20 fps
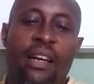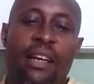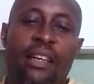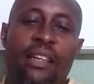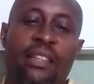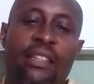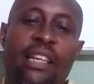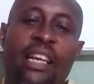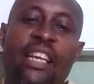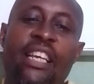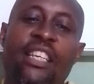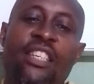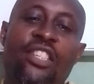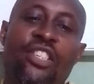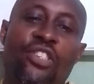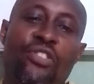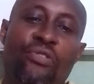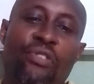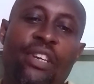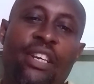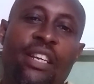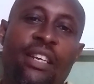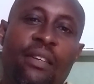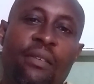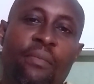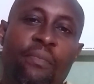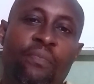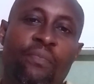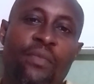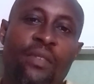The history
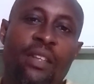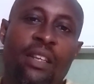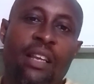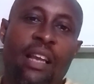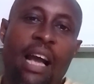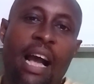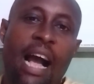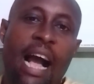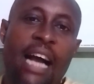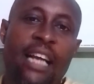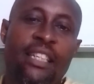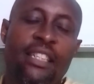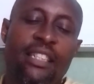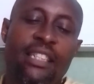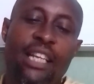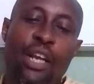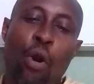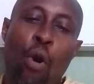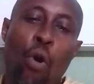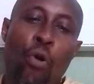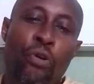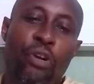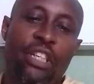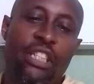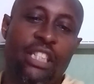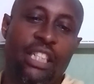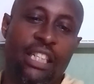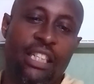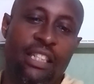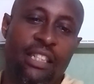and the
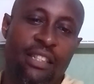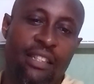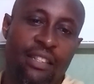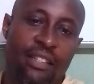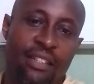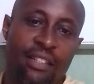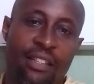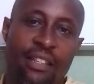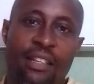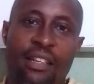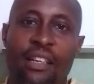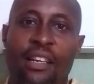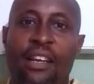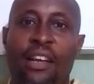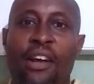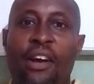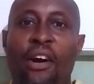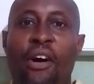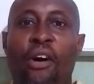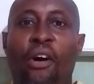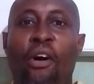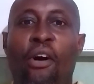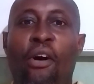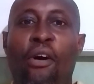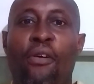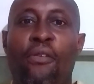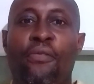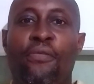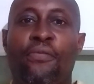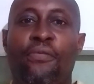origin of
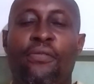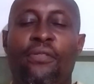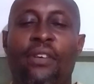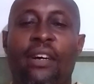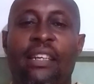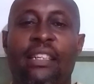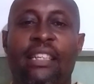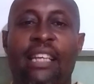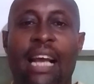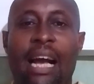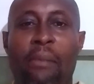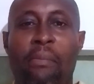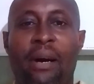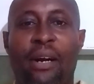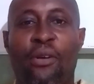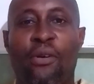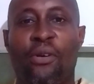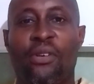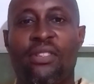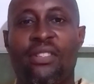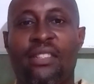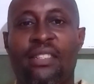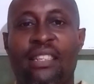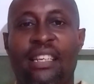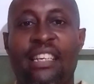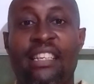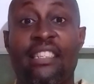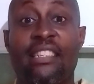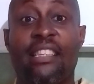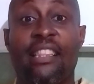the abacus
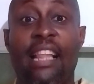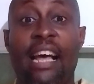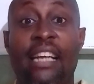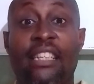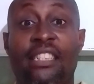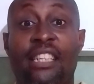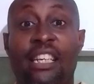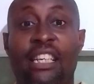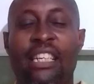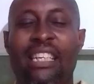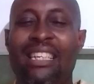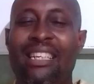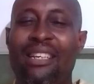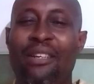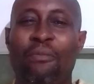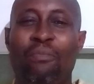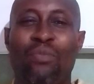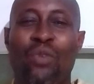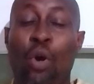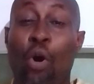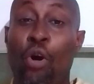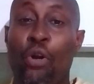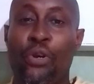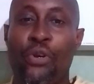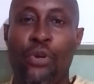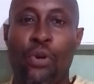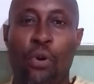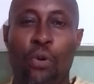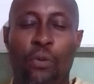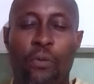is largely
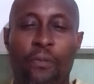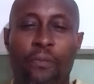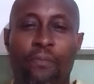unknown.